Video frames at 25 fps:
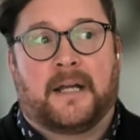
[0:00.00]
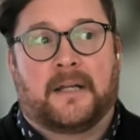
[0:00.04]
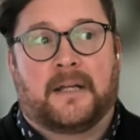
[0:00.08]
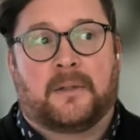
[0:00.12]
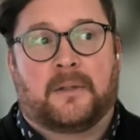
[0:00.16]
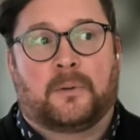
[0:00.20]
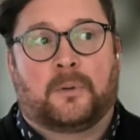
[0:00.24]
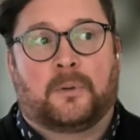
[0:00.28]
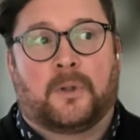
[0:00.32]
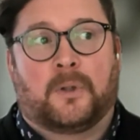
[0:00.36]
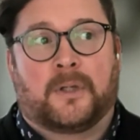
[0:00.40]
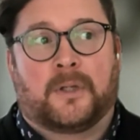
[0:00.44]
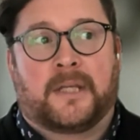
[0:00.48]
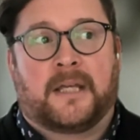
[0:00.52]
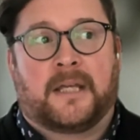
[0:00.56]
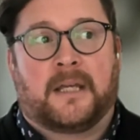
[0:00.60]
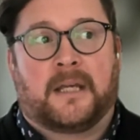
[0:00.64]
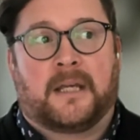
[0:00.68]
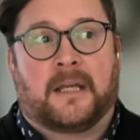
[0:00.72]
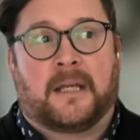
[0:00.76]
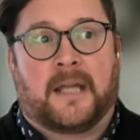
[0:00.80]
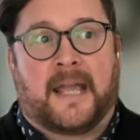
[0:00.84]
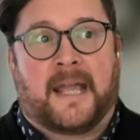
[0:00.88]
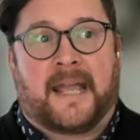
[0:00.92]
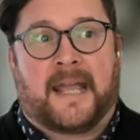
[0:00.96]

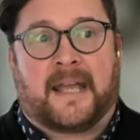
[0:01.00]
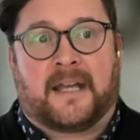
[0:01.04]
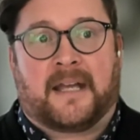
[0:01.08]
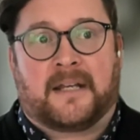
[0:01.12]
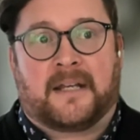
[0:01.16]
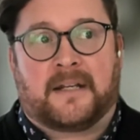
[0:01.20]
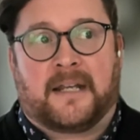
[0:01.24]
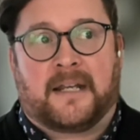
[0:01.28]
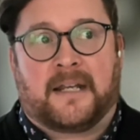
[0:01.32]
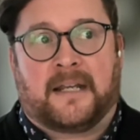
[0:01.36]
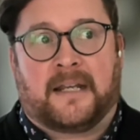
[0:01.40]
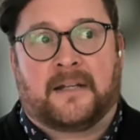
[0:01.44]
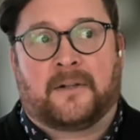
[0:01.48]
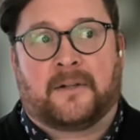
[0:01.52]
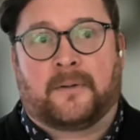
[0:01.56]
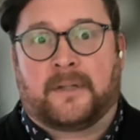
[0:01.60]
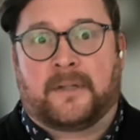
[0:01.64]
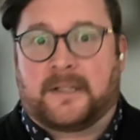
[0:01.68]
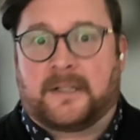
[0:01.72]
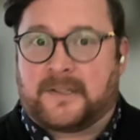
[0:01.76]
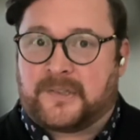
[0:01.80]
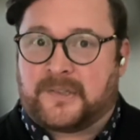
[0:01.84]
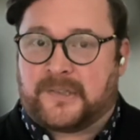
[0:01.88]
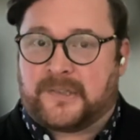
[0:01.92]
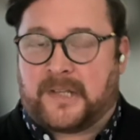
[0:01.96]
looking at
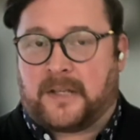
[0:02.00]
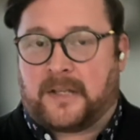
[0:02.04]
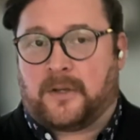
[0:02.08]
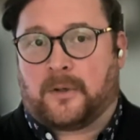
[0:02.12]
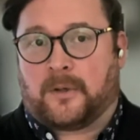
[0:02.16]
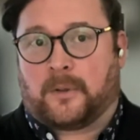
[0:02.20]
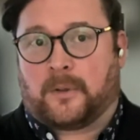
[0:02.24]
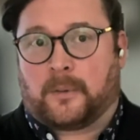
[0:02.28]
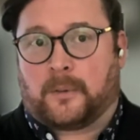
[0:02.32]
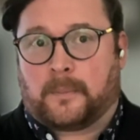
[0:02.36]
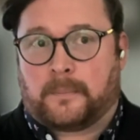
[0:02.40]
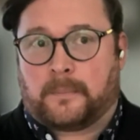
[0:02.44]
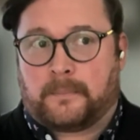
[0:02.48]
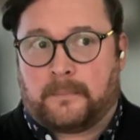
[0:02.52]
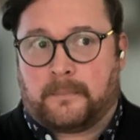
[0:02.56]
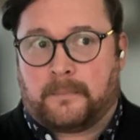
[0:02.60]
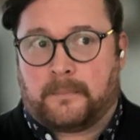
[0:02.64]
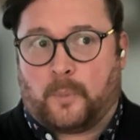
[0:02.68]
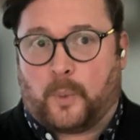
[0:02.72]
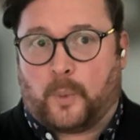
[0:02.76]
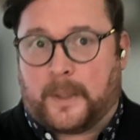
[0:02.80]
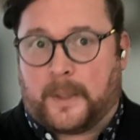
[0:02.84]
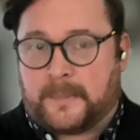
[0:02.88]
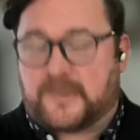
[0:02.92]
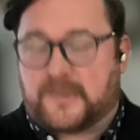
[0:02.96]
analytics that your
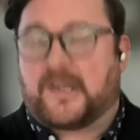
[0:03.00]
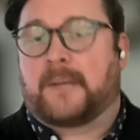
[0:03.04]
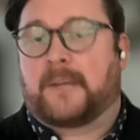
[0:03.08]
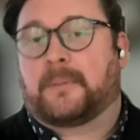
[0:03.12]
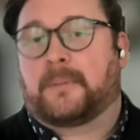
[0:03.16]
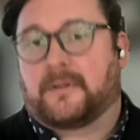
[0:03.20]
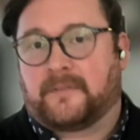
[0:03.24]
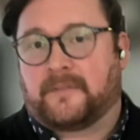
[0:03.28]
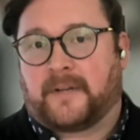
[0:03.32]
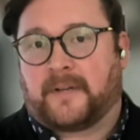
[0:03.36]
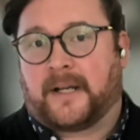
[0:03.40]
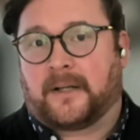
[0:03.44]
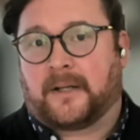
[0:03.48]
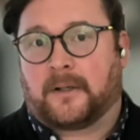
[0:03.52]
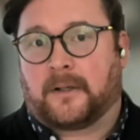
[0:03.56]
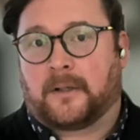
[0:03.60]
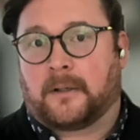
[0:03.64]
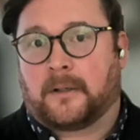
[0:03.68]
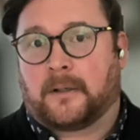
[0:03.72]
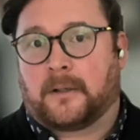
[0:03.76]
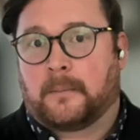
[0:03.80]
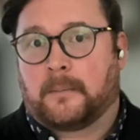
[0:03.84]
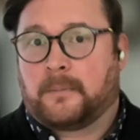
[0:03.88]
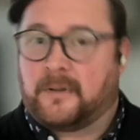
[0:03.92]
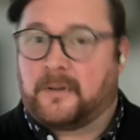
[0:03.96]
website
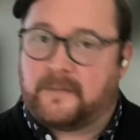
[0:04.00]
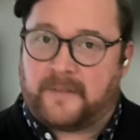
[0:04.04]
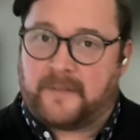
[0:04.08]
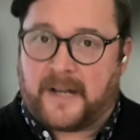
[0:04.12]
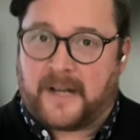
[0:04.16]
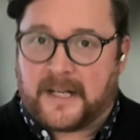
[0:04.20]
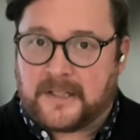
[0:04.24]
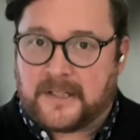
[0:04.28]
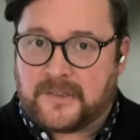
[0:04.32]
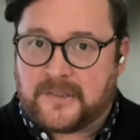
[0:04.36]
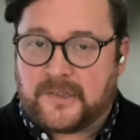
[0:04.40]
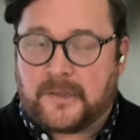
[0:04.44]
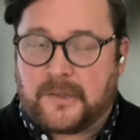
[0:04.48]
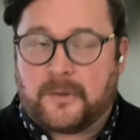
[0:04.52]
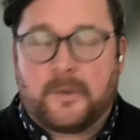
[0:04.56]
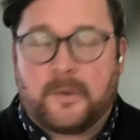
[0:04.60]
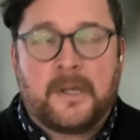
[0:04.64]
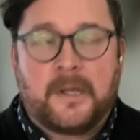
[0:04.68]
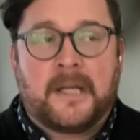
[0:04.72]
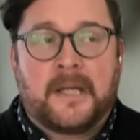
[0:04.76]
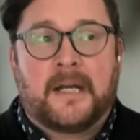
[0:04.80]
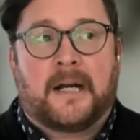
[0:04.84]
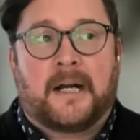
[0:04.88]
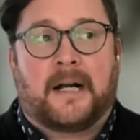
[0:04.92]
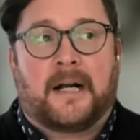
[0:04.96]
provider provides you.
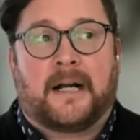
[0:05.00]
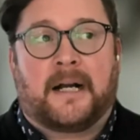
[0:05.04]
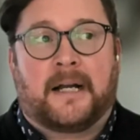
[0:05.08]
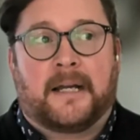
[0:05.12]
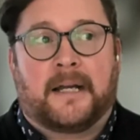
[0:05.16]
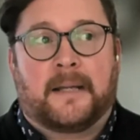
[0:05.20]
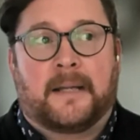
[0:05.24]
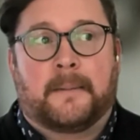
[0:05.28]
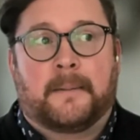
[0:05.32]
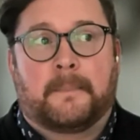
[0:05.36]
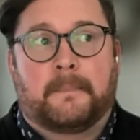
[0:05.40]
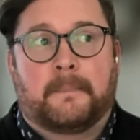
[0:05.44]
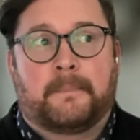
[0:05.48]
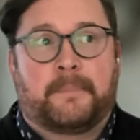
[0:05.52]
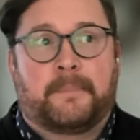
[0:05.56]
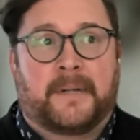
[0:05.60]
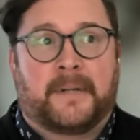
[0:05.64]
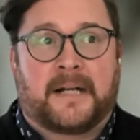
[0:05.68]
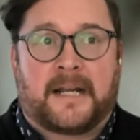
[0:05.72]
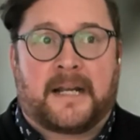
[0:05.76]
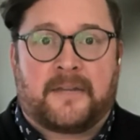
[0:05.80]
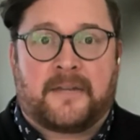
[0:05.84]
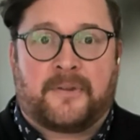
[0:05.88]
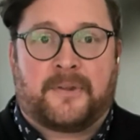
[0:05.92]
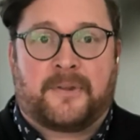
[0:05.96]
But
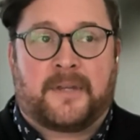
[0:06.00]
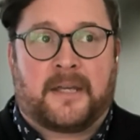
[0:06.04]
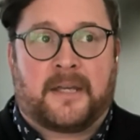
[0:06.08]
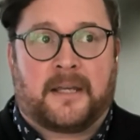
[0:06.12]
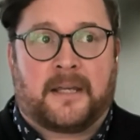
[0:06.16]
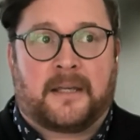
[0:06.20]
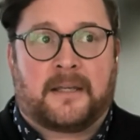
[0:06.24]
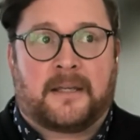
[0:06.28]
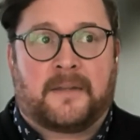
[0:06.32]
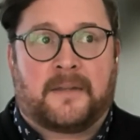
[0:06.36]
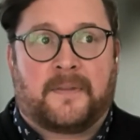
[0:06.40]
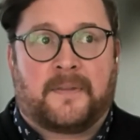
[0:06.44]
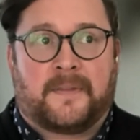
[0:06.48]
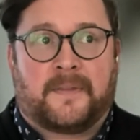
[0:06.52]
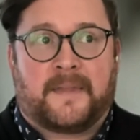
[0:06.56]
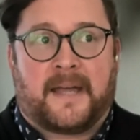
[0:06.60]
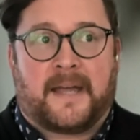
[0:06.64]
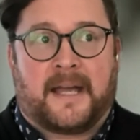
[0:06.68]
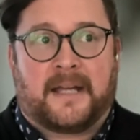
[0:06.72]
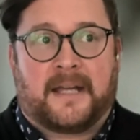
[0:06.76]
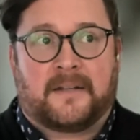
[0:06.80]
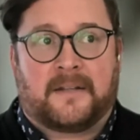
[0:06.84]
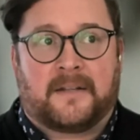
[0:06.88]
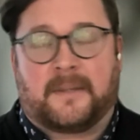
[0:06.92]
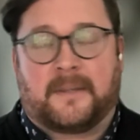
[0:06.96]
I think
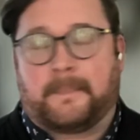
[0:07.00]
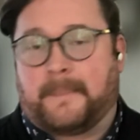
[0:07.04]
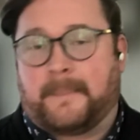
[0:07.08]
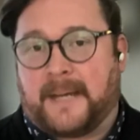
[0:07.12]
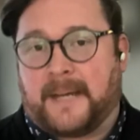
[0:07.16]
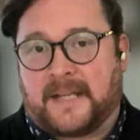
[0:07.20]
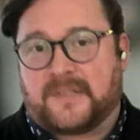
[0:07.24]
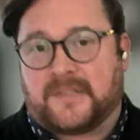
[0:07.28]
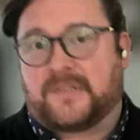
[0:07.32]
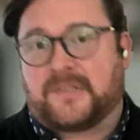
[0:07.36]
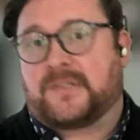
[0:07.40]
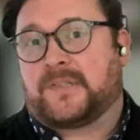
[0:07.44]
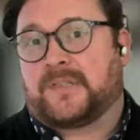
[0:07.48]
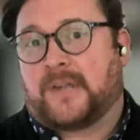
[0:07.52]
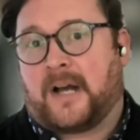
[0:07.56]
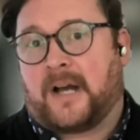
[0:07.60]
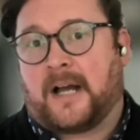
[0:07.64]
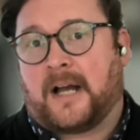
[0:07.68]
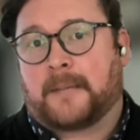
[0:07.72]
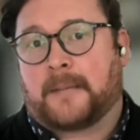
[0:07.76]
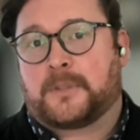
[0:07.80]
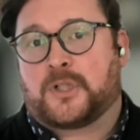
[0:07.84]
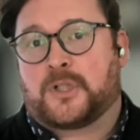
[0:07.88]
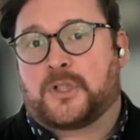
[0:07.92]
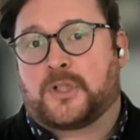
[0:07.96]
that the best
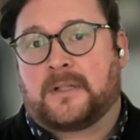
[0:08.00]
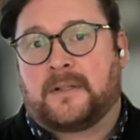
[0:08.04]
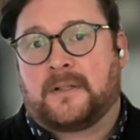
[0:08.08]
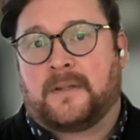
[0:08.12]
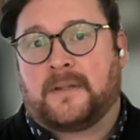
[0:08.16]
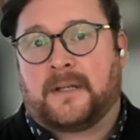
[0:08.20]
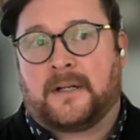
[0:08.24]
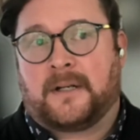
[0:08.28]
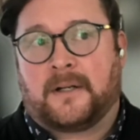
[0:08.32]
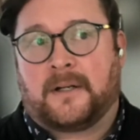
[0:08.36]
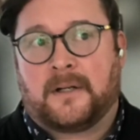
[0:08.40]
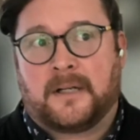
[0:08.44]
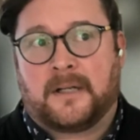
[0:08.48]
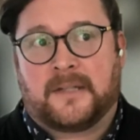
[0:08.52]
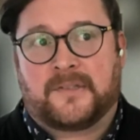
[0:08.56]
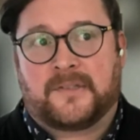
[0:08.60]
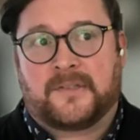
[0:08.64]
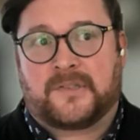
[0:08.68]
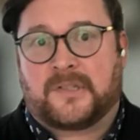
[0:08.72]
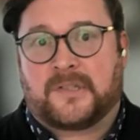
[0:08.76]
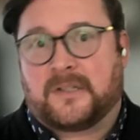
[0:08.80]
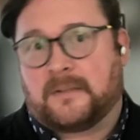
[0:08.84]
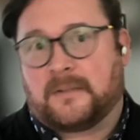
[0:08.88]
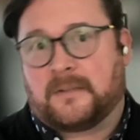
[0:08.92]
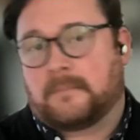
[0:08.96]
option there
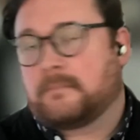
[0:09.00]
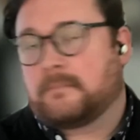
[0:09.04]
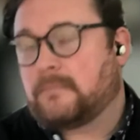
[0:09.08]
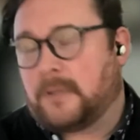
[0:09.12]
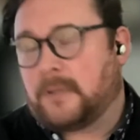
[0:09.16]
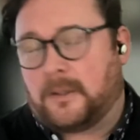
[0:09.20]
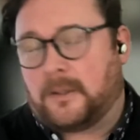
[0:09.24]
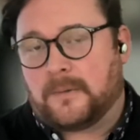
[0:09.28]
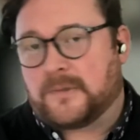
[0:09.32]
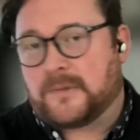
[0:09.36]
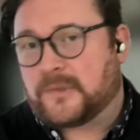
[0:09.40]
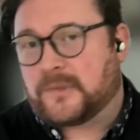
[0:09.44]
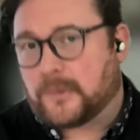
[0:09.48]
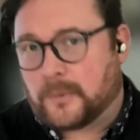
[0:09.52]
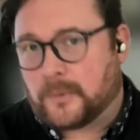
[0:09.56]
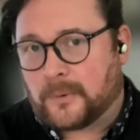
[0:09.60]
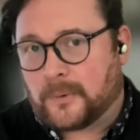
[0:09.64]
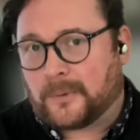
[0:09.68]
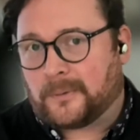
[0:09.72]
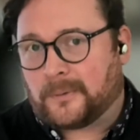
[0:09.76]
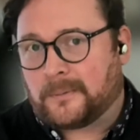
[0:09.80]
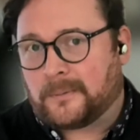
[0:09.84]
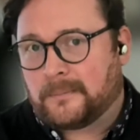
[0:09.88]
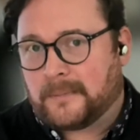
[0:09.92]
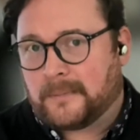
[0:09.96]
is to use
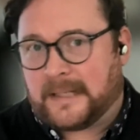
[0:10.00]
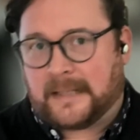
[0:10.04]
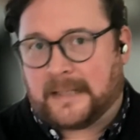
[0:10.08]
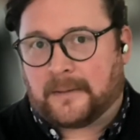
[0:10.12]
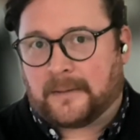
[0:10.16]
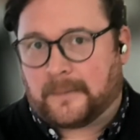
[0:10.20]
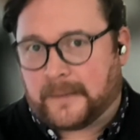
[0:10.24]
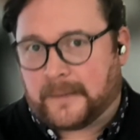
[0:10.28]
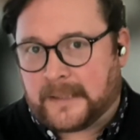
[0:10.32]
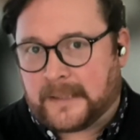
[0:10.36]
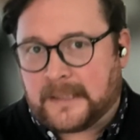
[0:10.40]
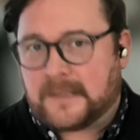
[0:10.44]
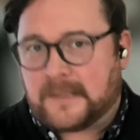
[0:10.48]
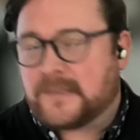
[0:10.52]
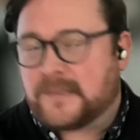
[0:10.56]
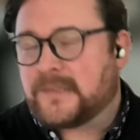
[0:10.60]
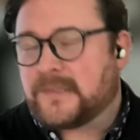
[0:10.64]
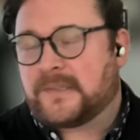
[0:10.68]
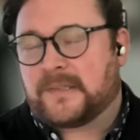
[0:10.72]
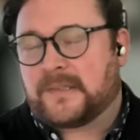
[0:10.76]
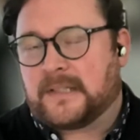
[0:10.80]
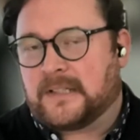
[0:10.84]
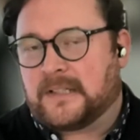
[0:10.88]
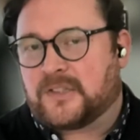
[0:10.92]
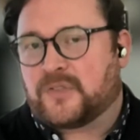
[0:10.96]
Google
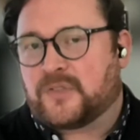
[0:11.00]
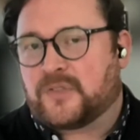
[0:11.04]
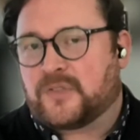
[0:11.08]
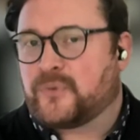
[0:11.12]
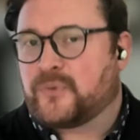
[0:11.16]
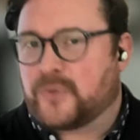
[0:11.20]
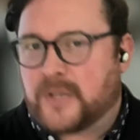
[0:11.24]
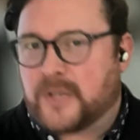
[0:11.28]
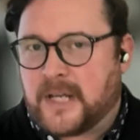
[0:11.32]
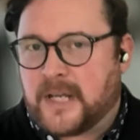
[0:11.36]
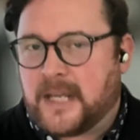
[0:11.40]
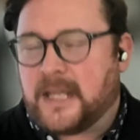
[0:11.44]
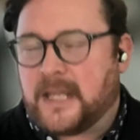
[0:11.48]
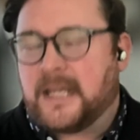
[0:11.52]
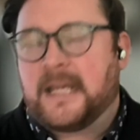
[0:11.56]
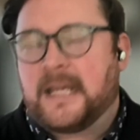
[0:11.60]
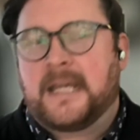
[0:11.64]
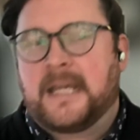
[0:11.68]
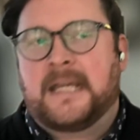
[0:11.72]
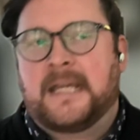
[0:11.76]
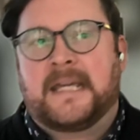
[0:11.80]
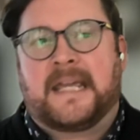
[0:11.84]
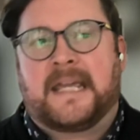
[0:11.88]
Analytics. It's free.